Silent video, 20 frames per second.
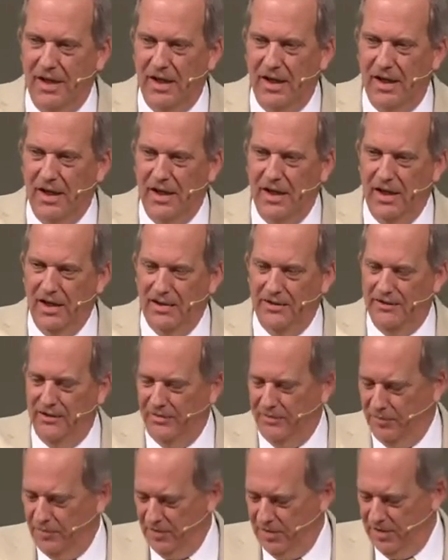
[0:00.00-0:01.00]
And
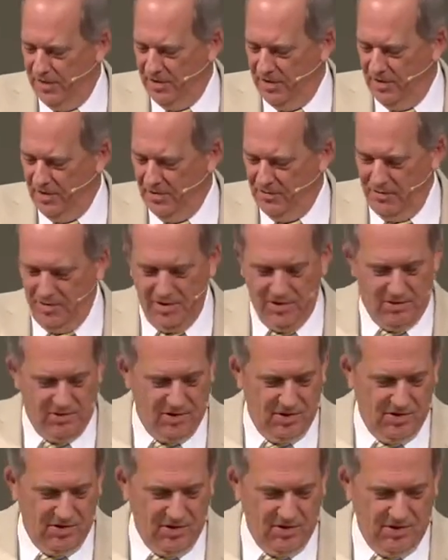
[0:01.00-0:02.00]
since we were in the
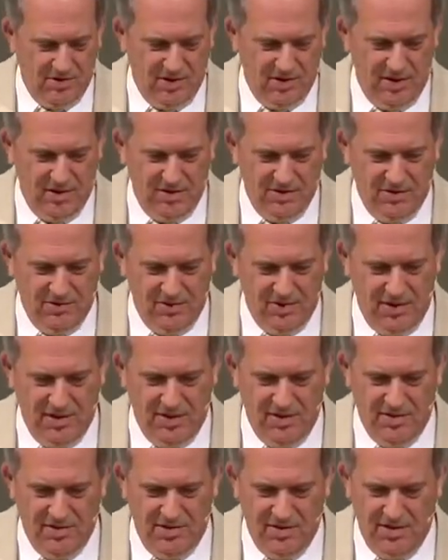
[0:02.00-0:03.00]
wrong garage, we
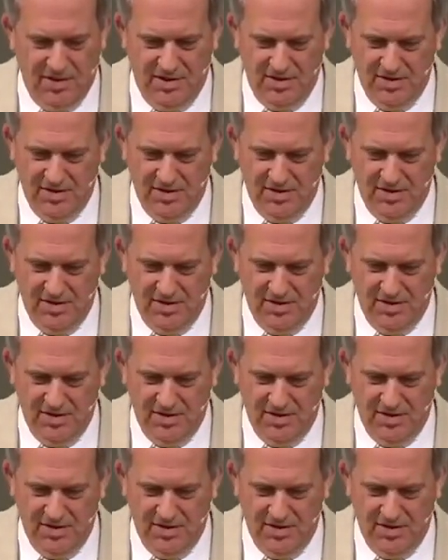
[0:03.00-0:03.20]
had to